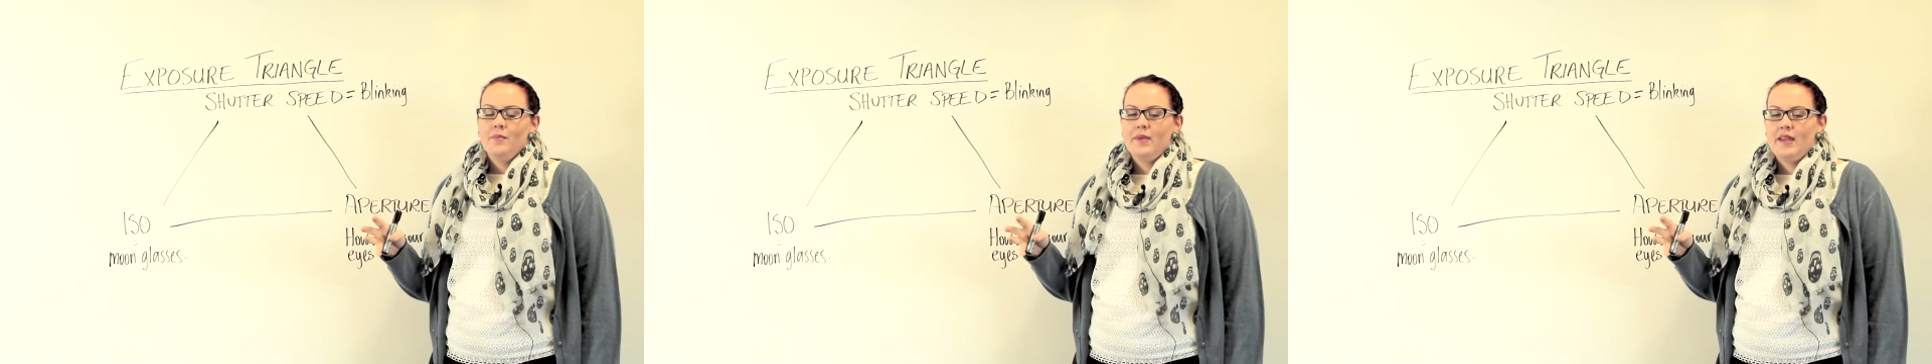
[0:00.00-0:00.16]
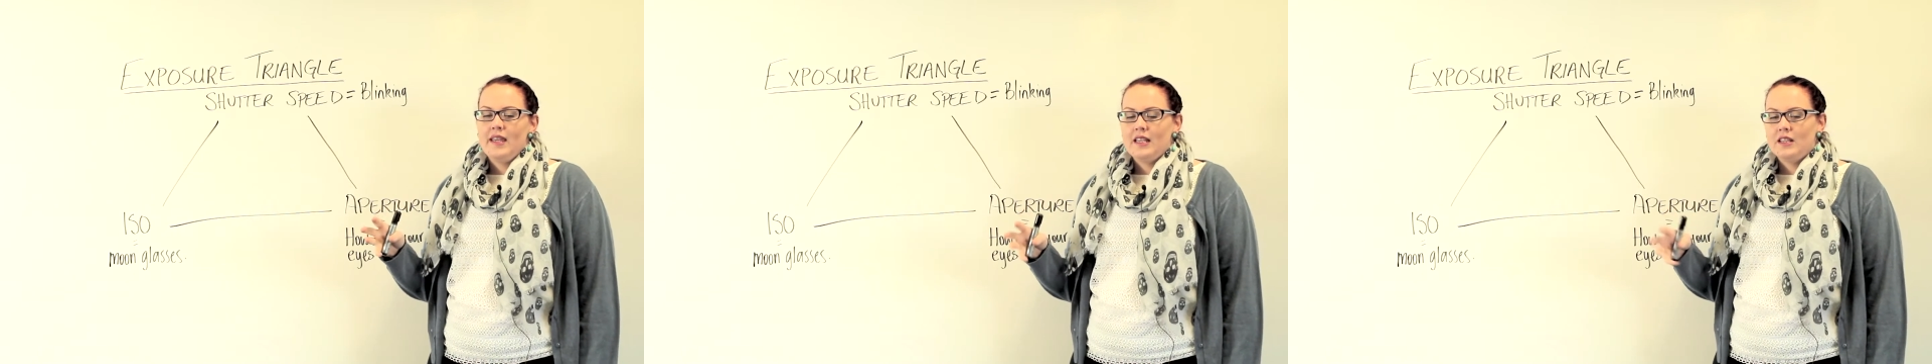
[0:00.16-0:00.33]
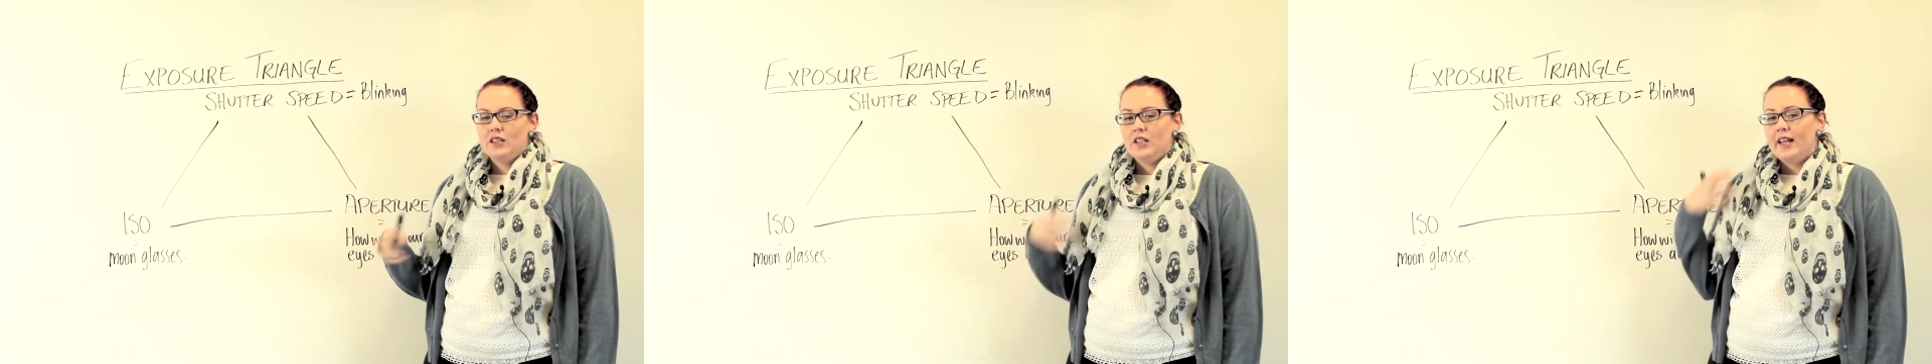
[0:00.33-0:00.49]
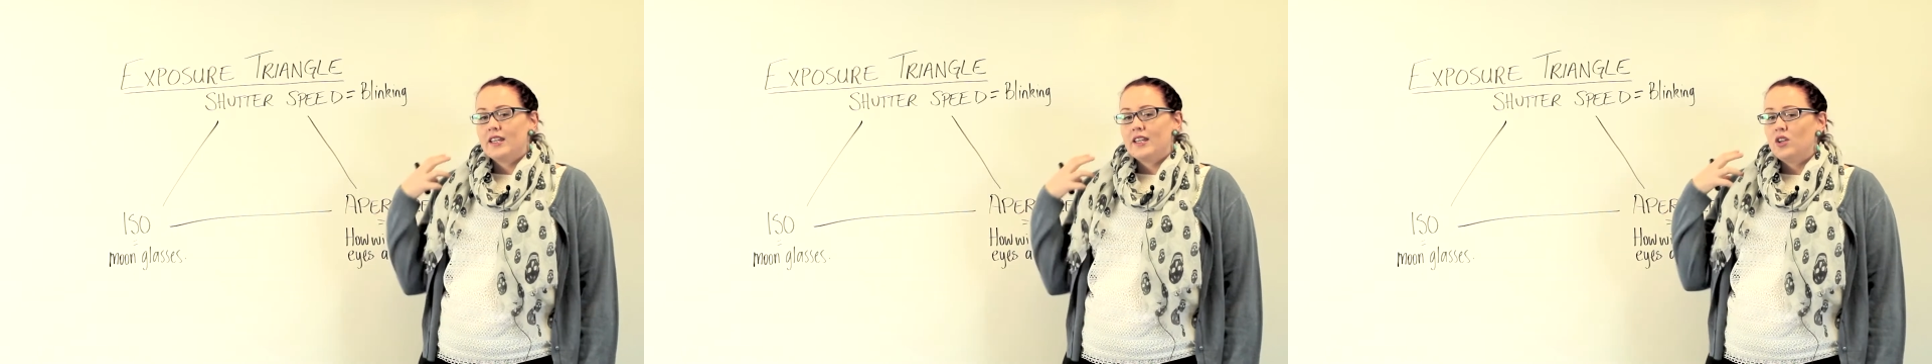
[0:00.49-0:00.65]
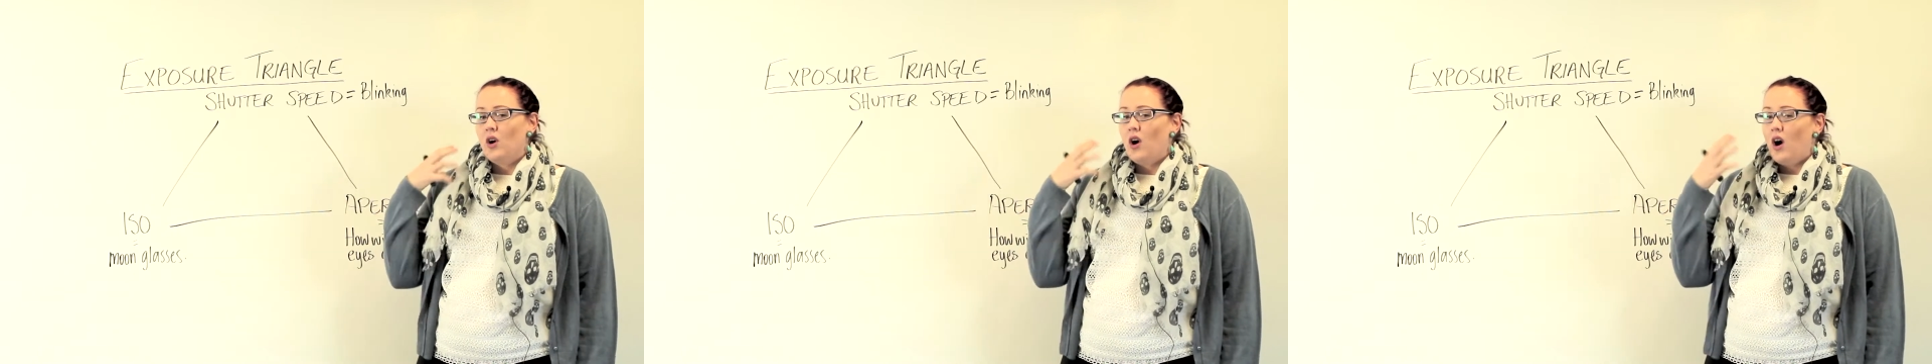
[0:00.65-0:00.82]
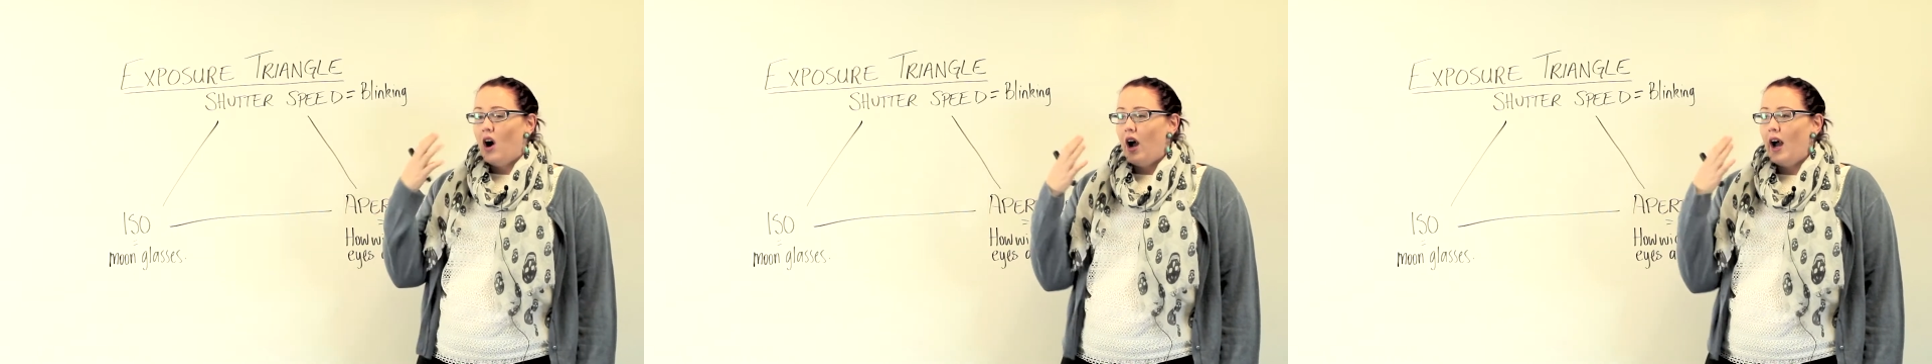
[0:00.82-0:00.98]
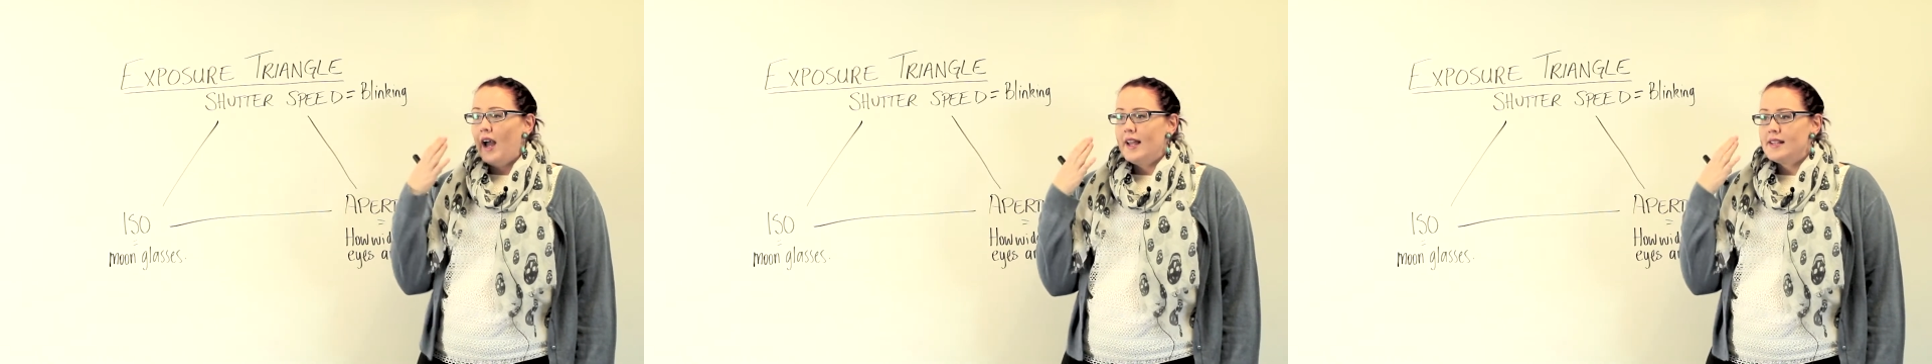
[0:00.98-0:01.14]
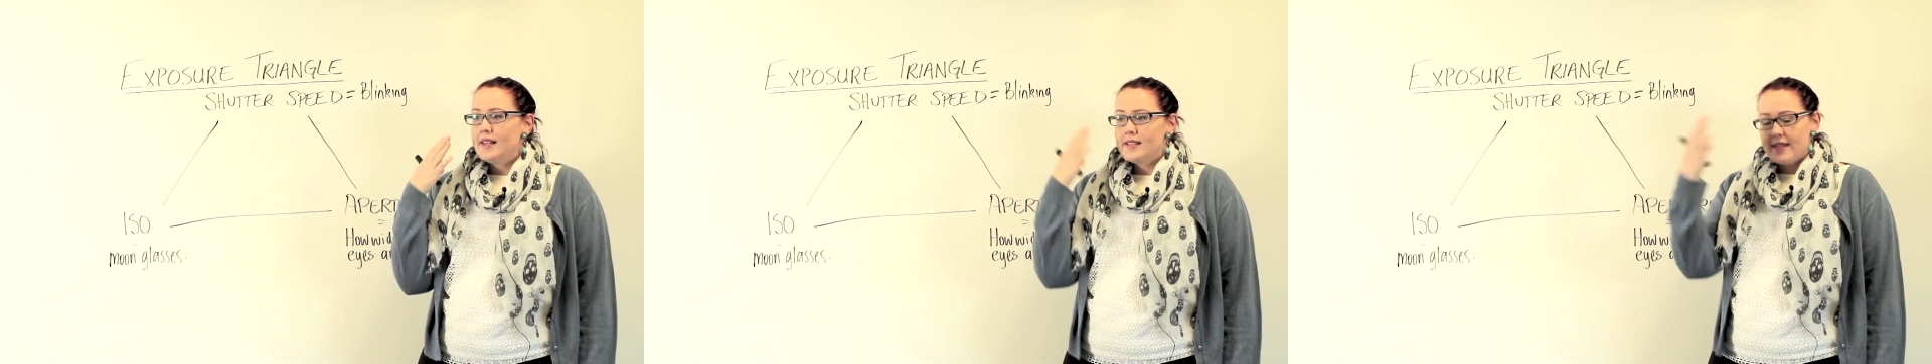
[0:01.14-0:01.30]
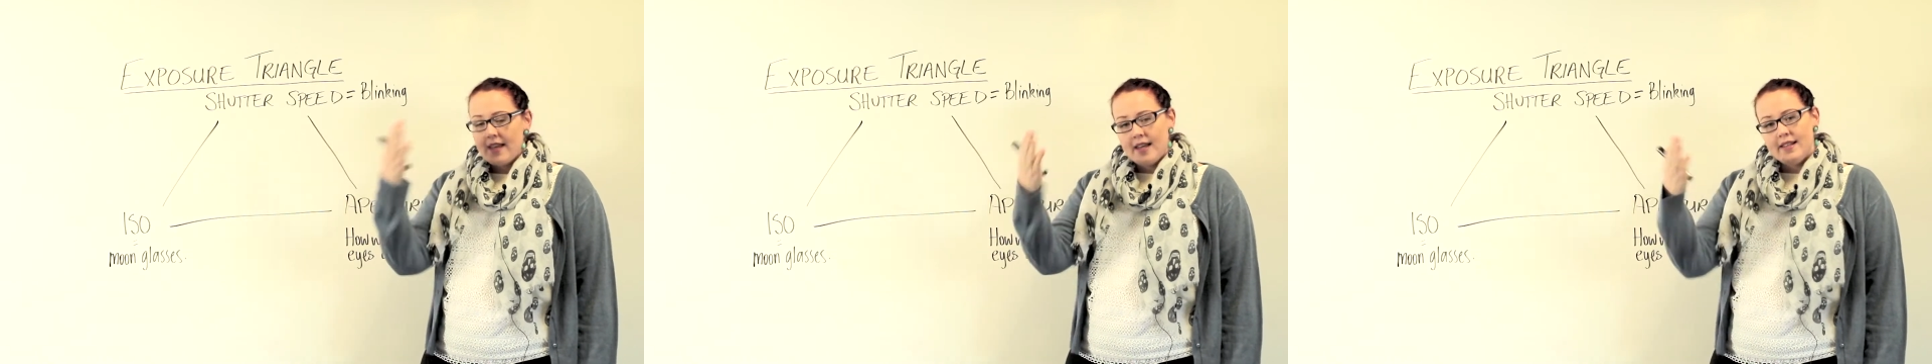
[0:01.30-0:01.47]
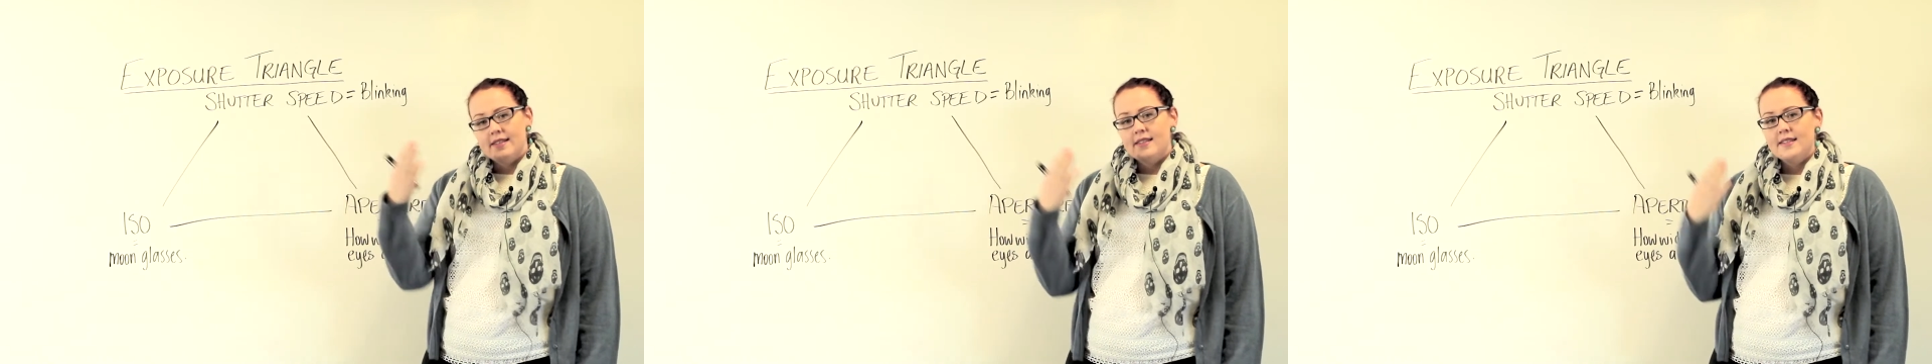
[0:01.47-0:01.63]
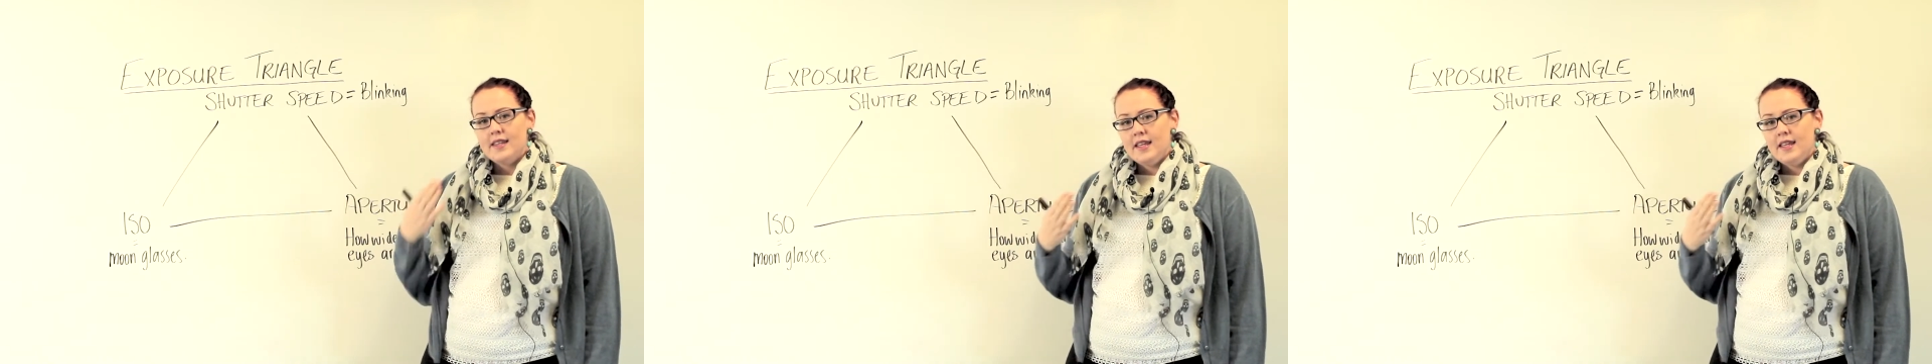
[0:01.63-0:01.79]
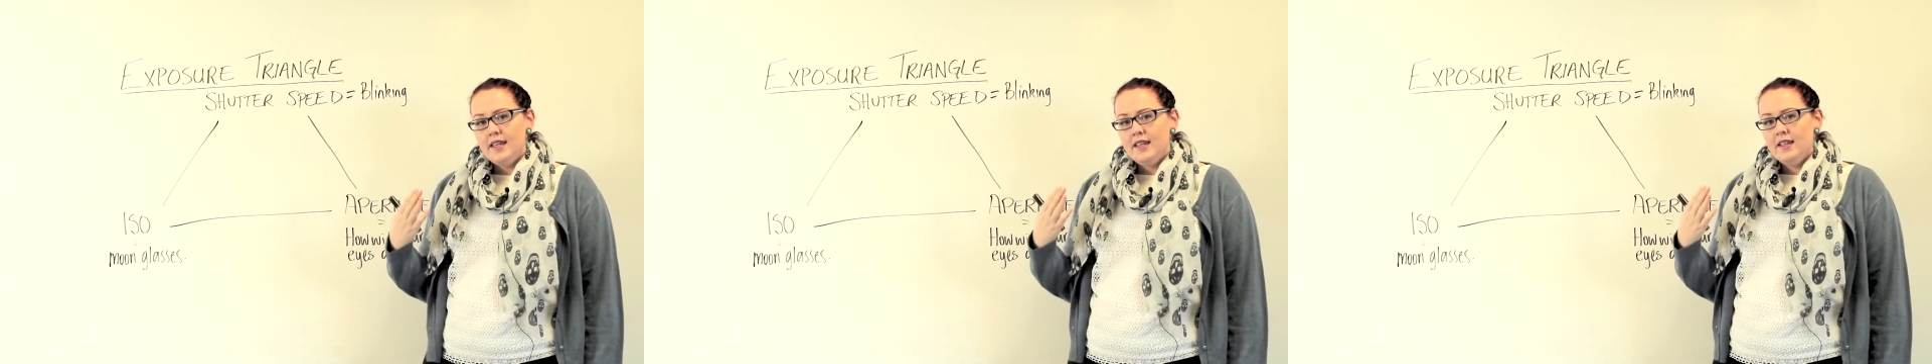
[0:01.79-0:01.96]
being like your eyes that
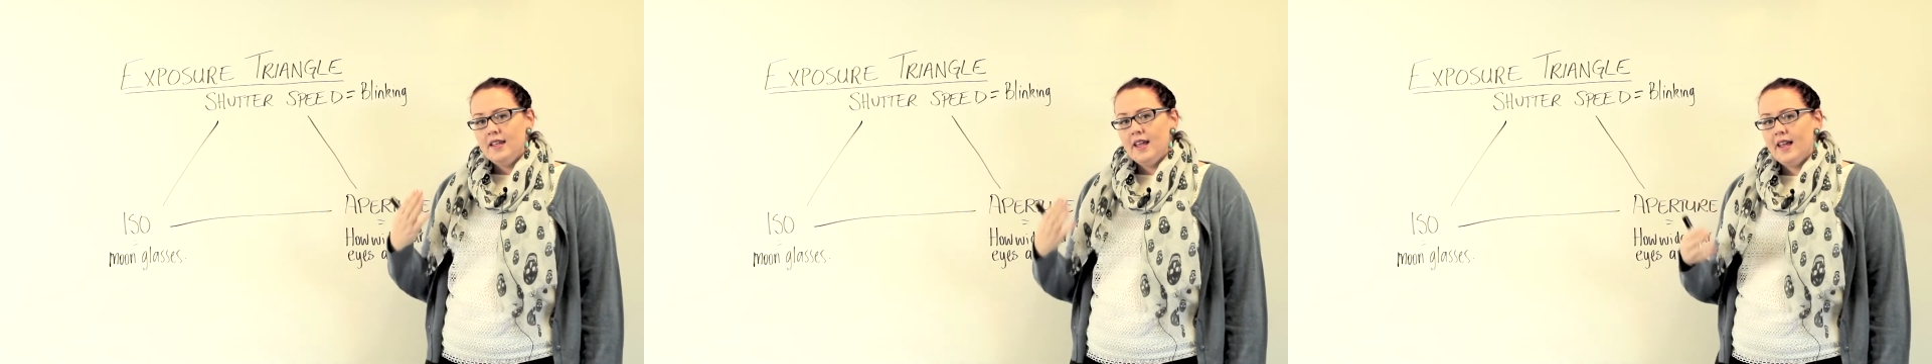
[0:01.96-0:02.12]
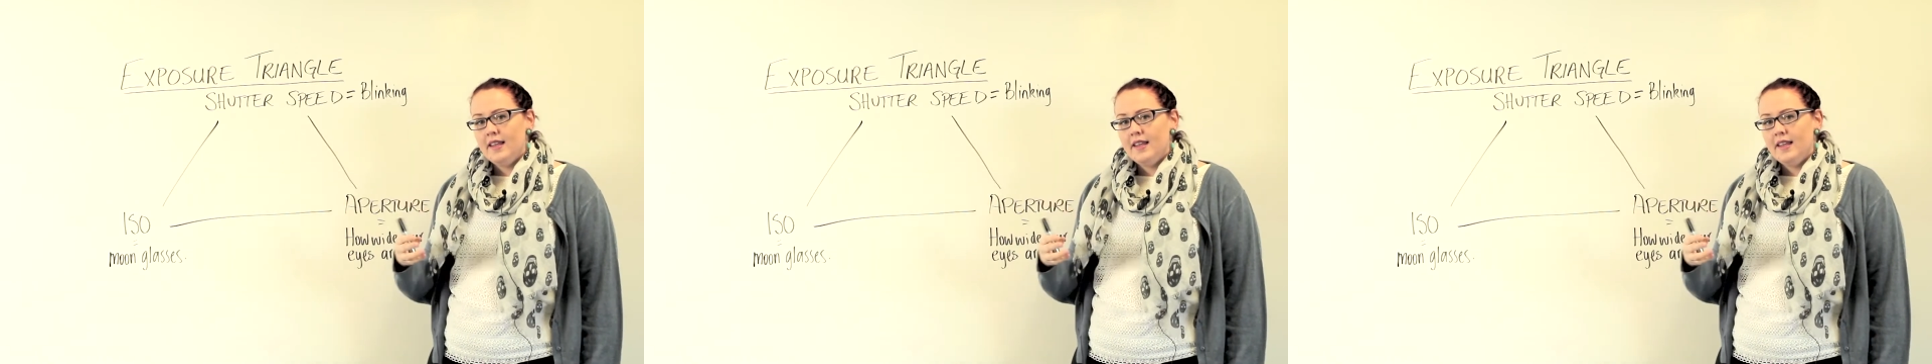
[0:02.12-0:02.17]
see,